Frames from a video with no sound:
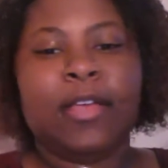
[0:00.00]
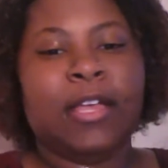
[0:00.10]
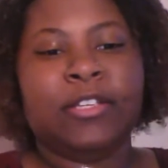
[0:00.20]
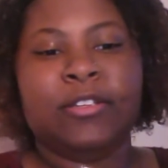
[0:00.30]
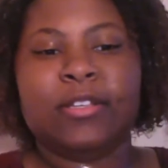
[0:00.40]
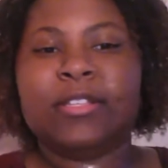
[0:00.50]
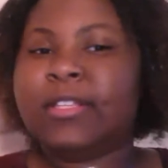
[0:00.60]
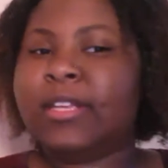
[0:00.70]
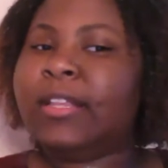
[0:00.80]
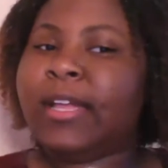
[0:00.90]
as you can
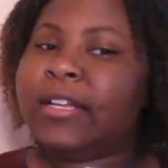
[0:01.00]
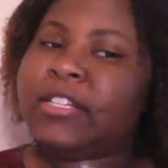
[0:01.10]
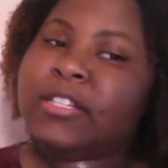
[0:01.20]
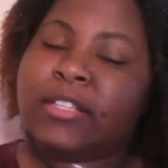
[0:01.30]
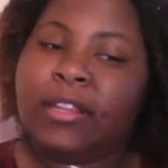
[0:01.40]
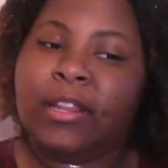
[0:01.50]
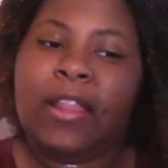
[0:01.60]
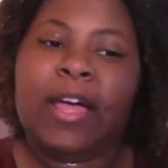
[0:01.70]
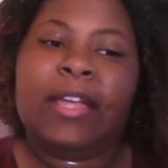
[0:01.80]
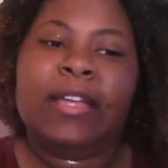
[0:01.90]
see, like, it's just
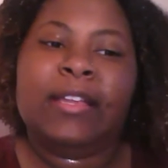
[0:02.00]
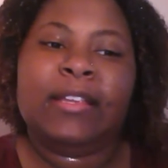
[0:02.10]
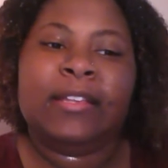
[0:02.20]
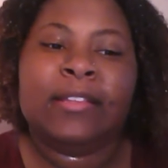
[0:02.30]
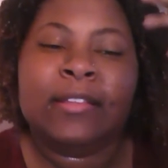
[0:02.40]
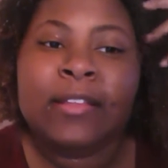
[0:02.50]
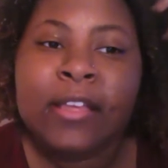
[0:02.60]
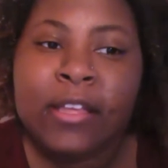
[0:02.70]
light and...